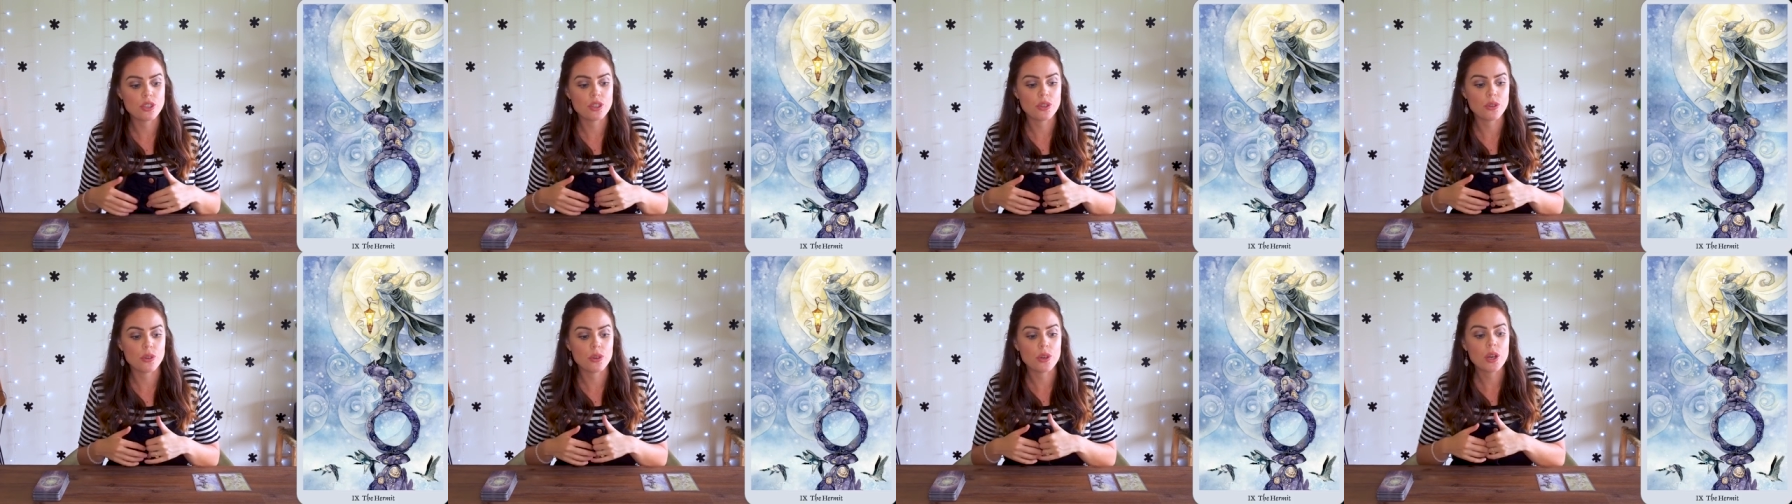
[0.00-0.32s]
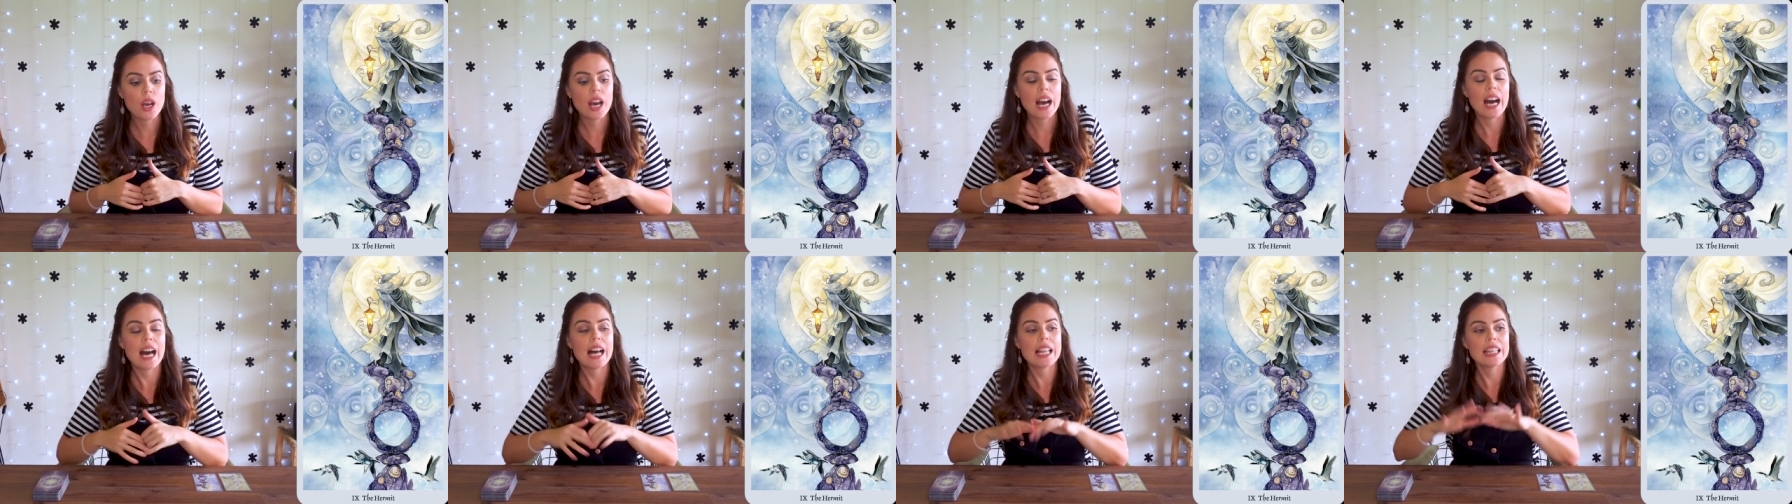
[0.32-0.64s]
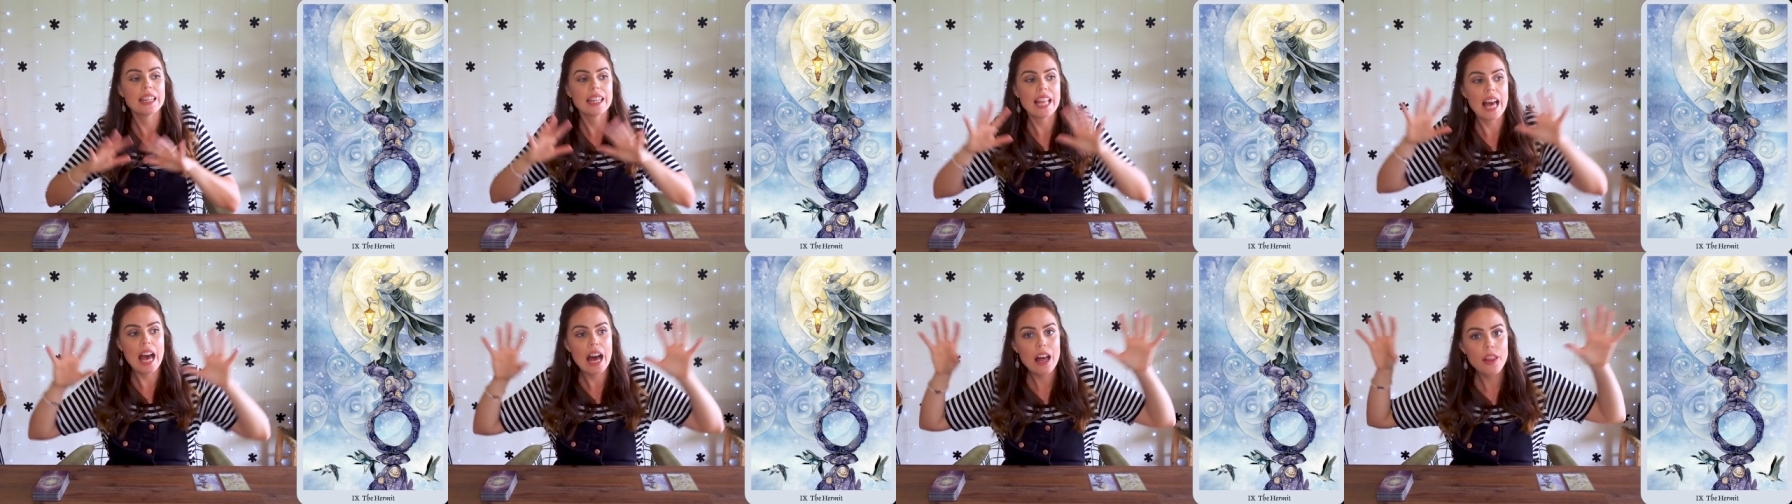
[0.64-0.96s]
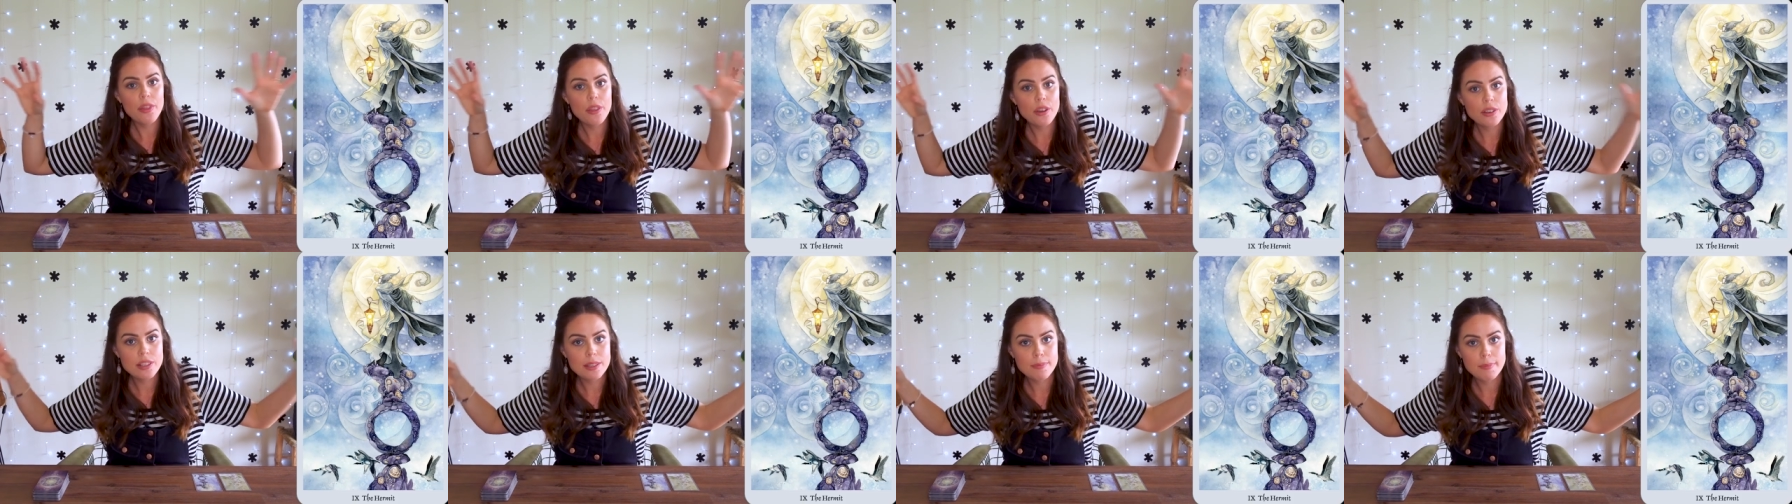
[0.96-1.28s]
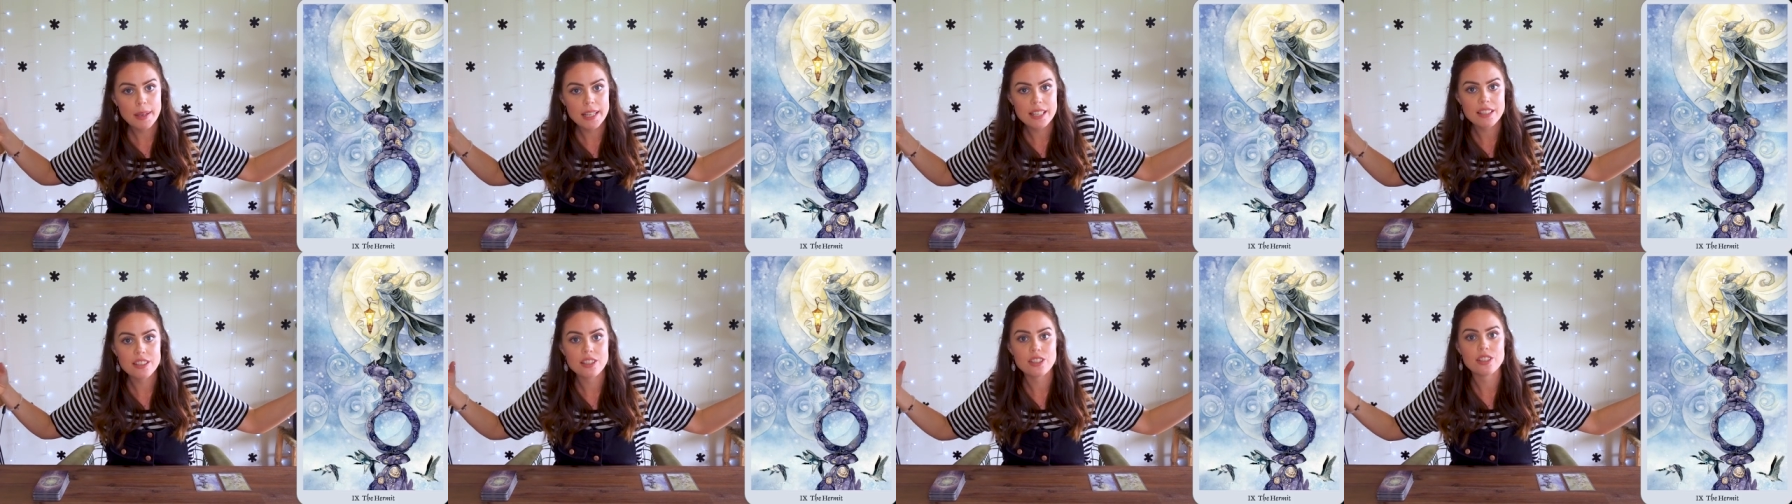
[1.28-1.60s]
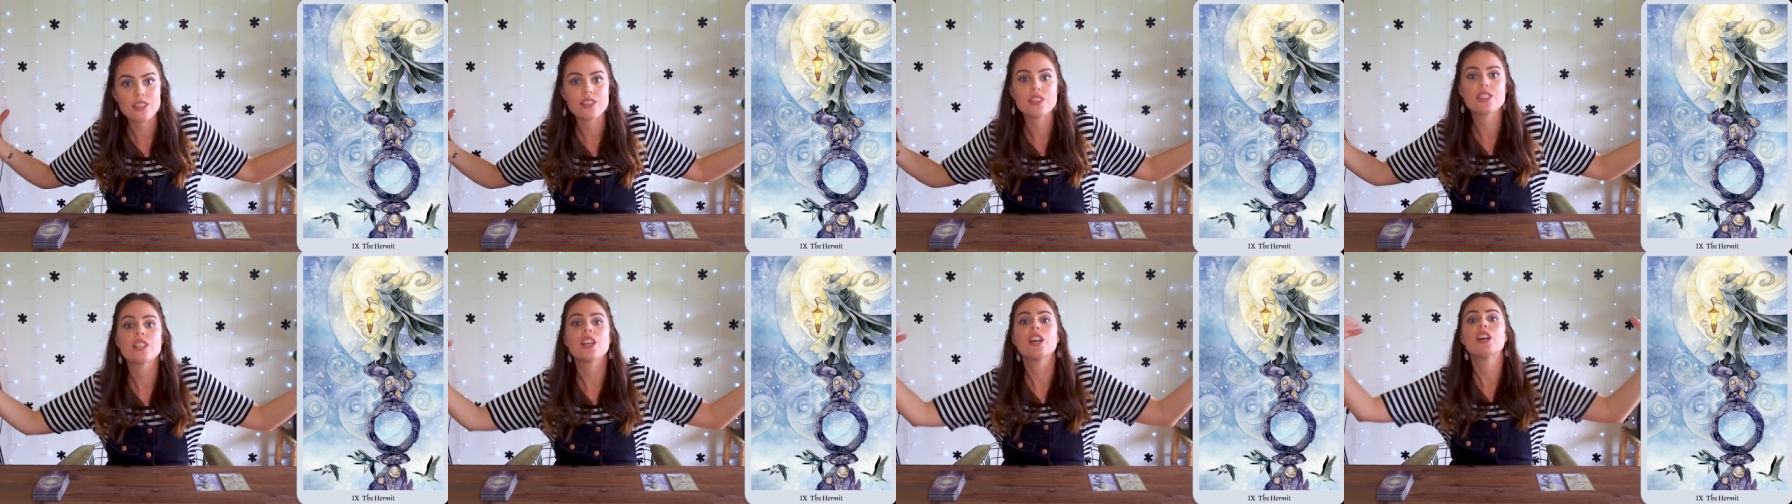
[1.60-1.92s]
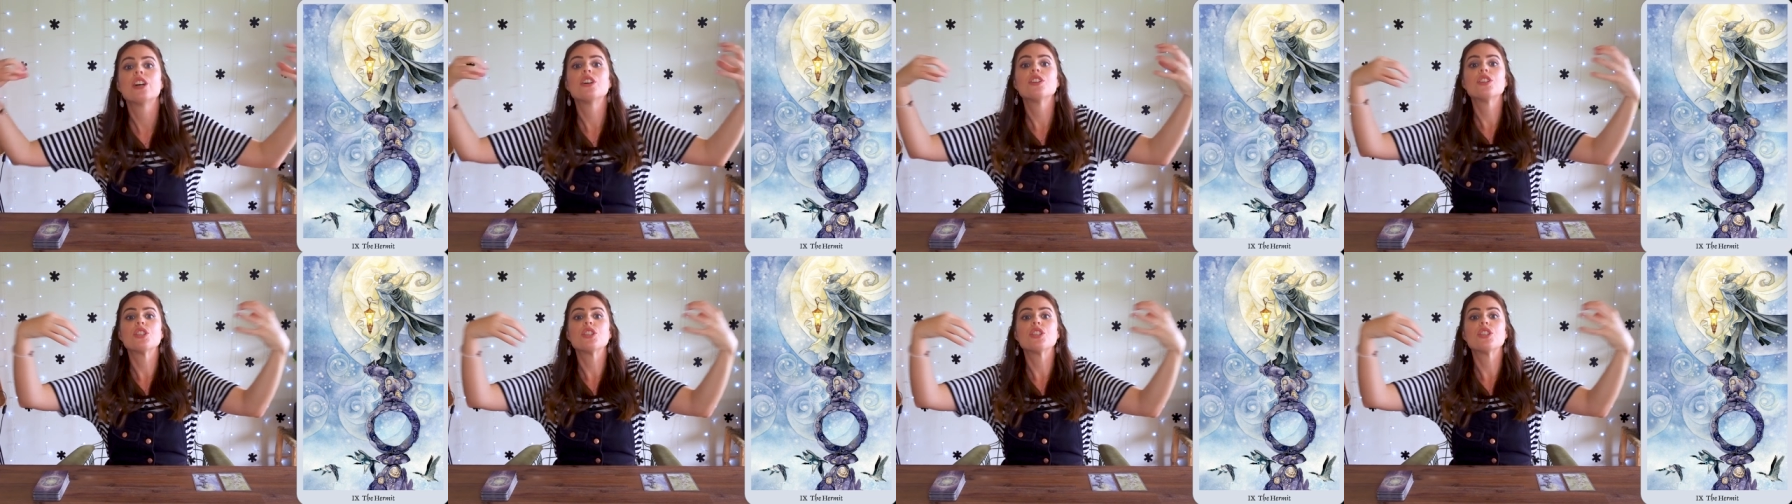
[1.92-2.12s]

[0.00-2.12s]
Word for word: to allow those messages